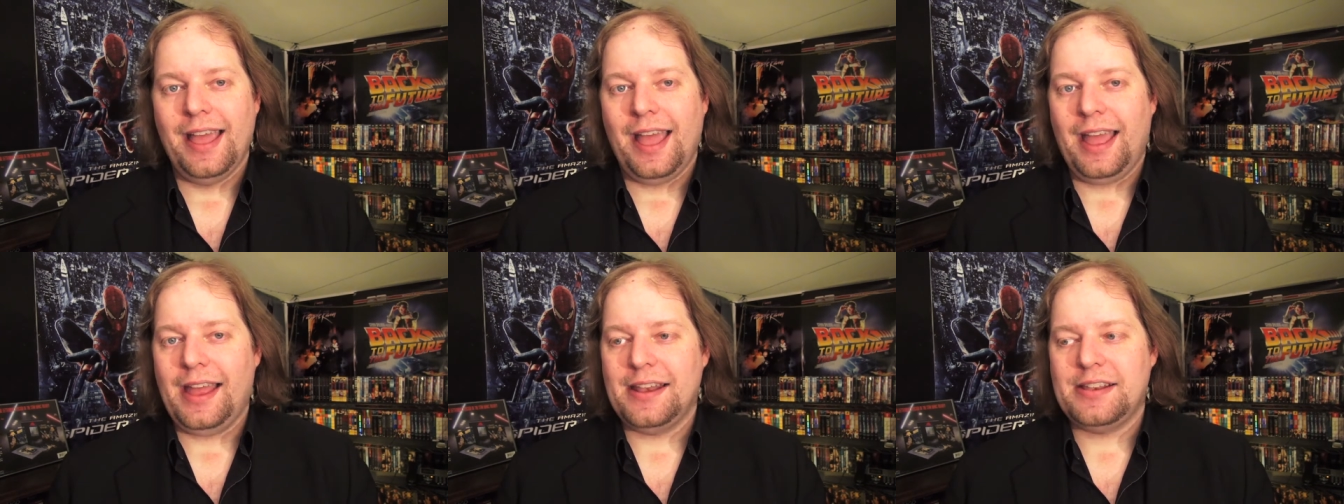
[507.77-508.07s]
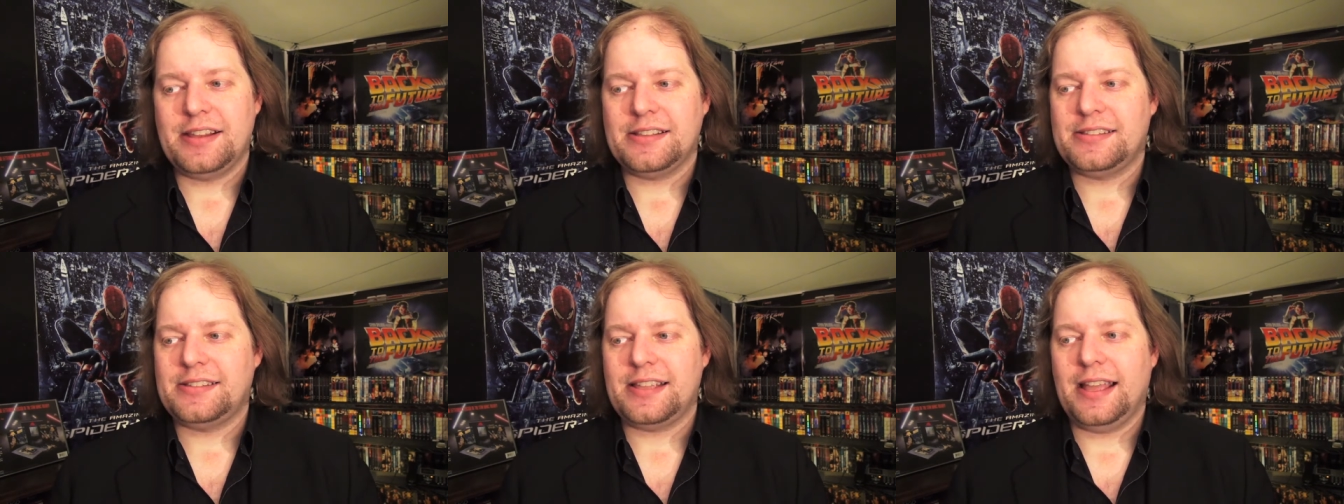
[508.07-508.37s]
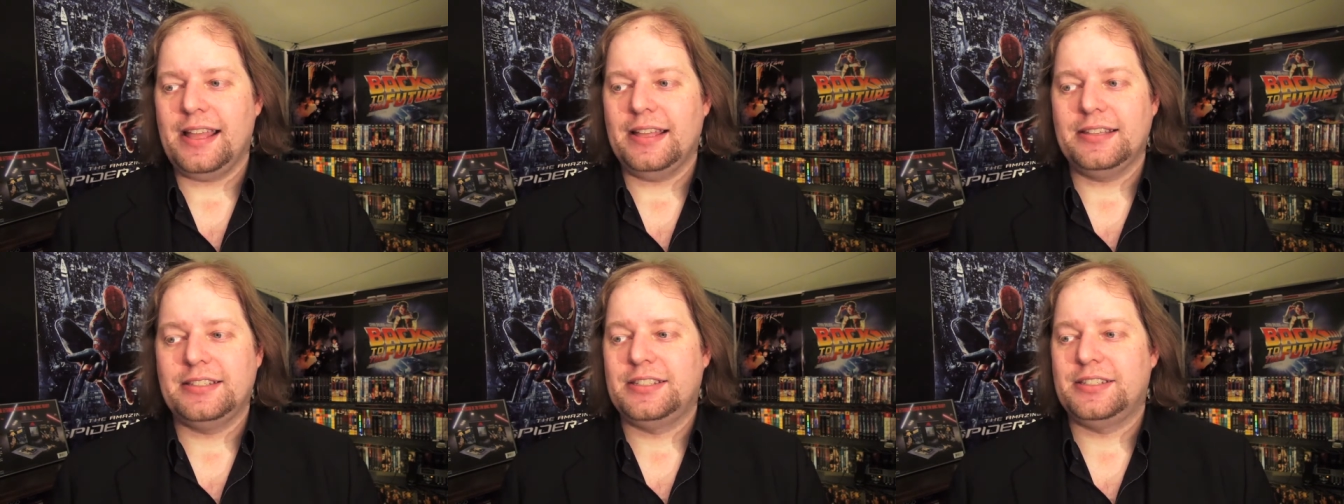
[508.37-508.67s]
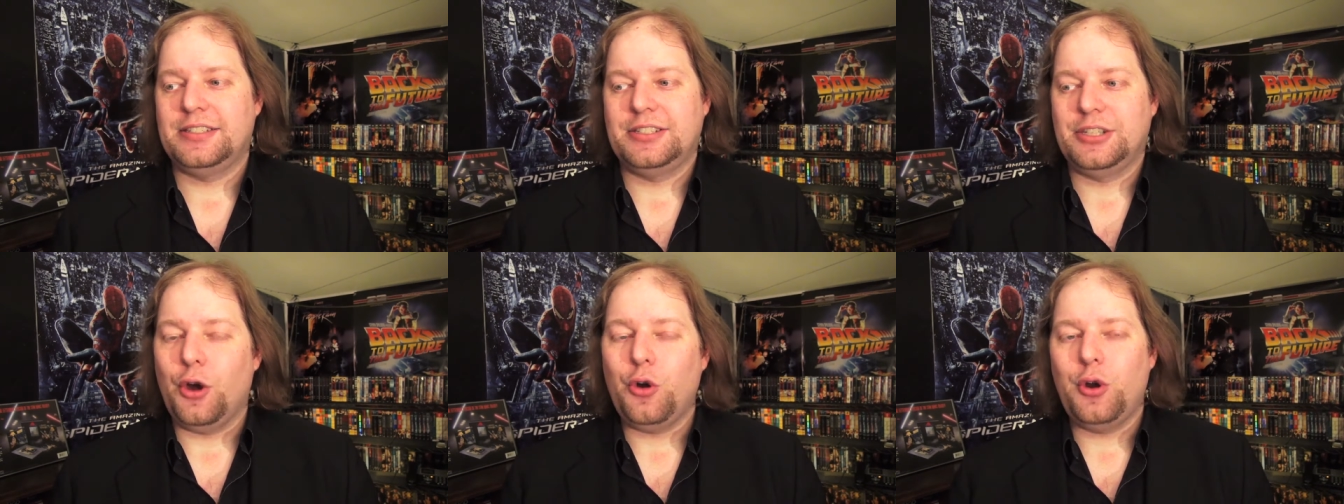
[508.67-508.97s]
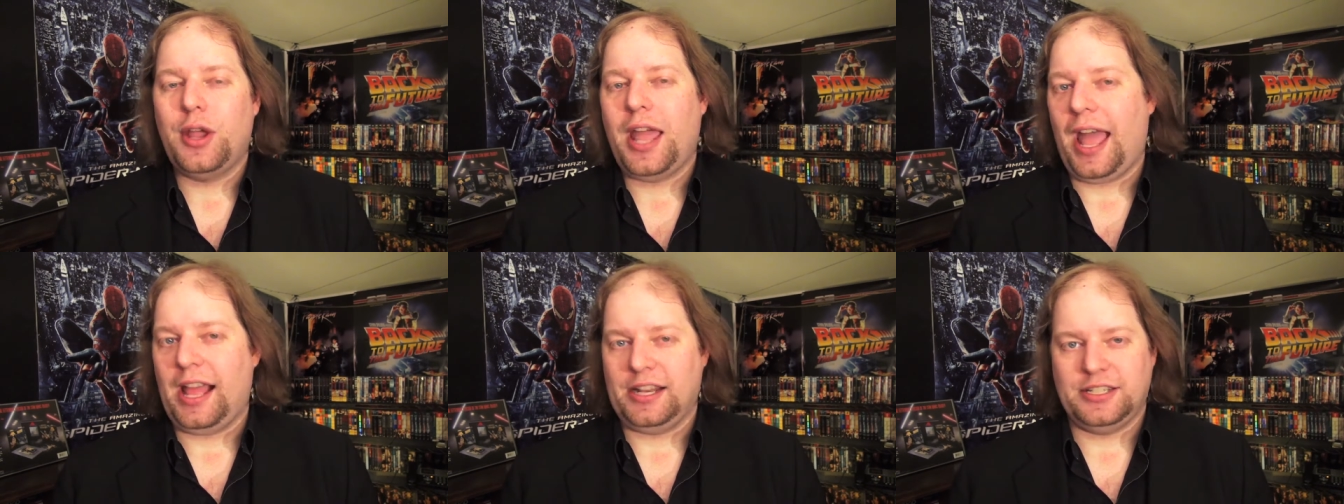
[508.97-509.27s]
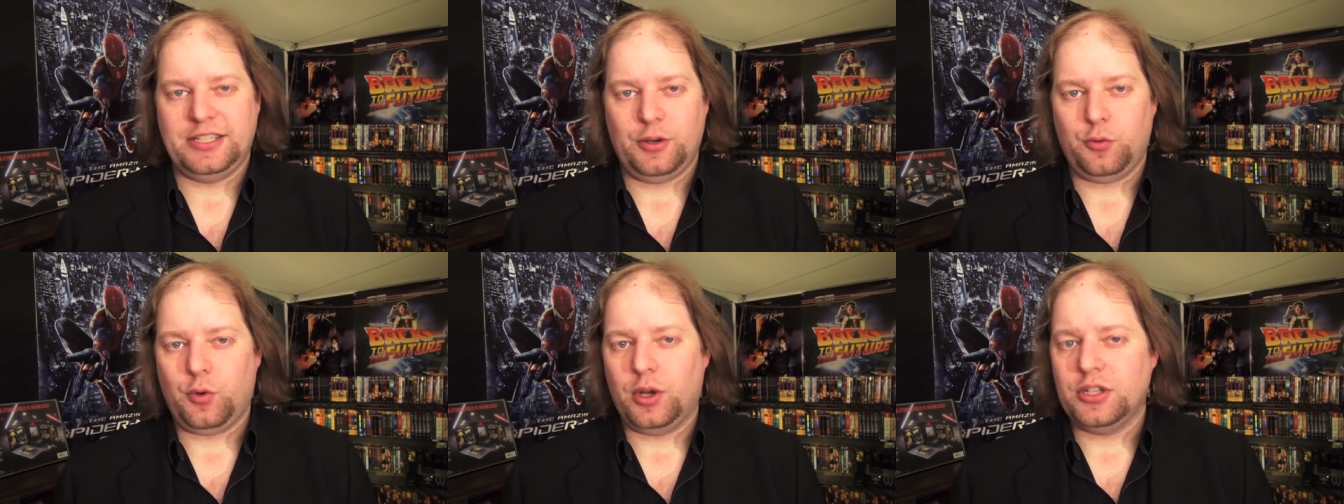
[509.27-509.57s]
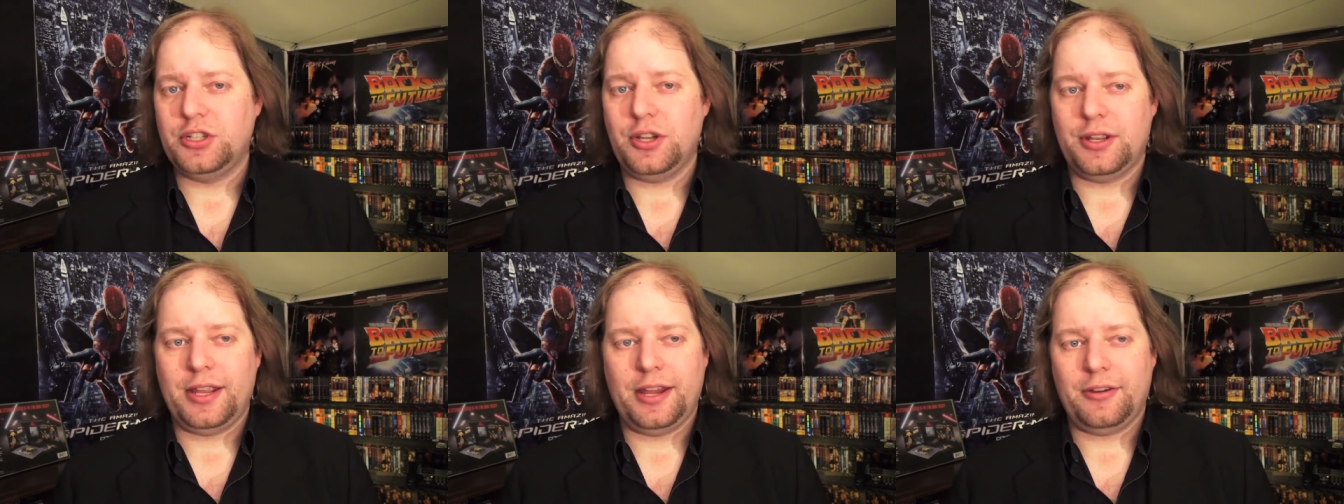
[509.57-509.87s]
And just, it's so catchy.
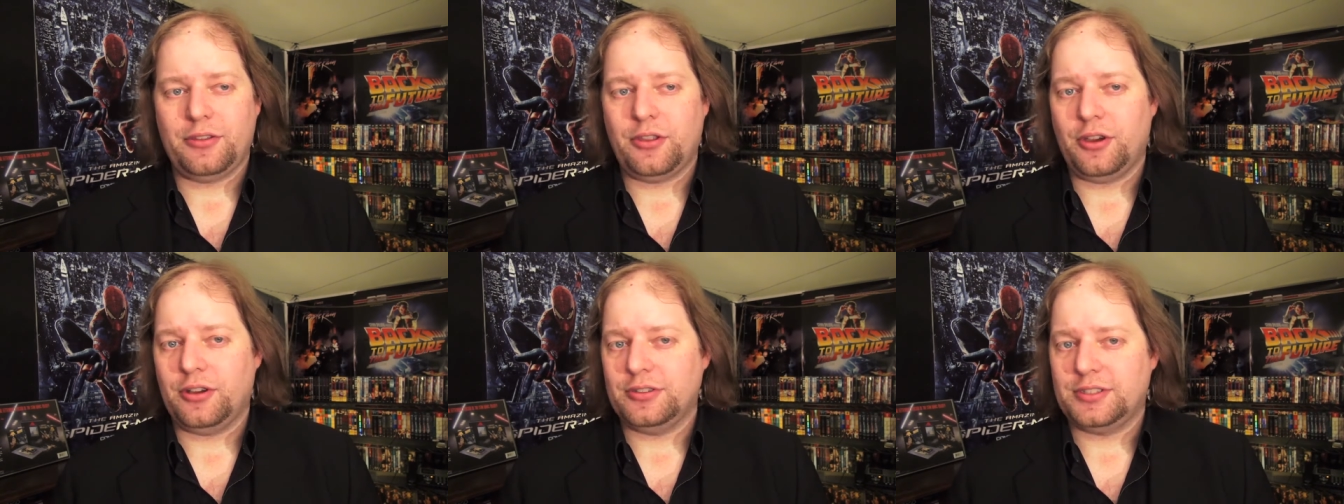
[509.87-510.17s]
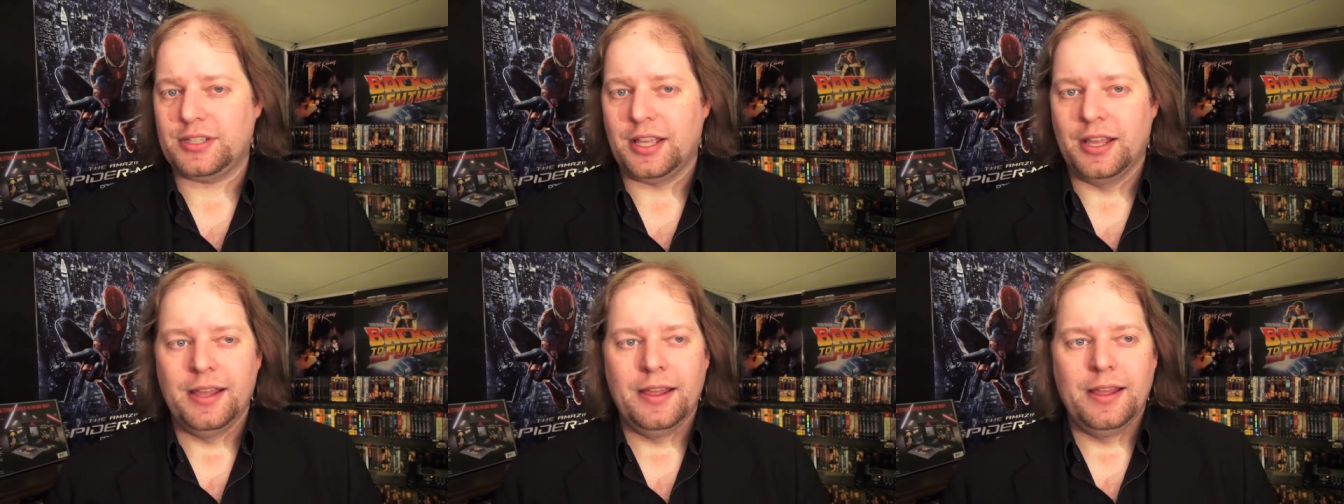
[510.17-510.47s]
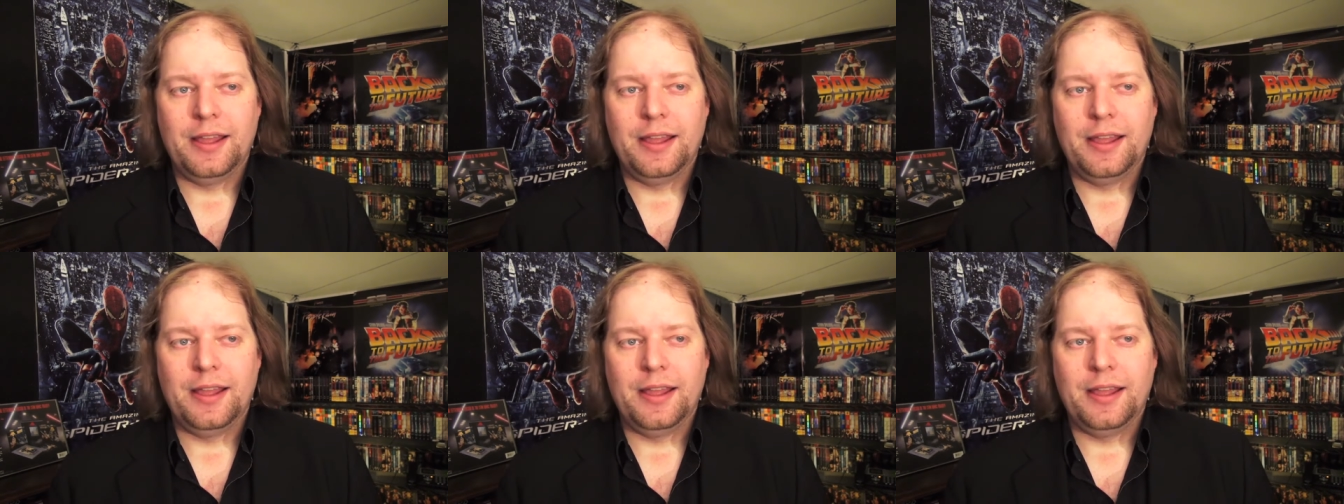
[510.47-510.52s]
Once you hear those,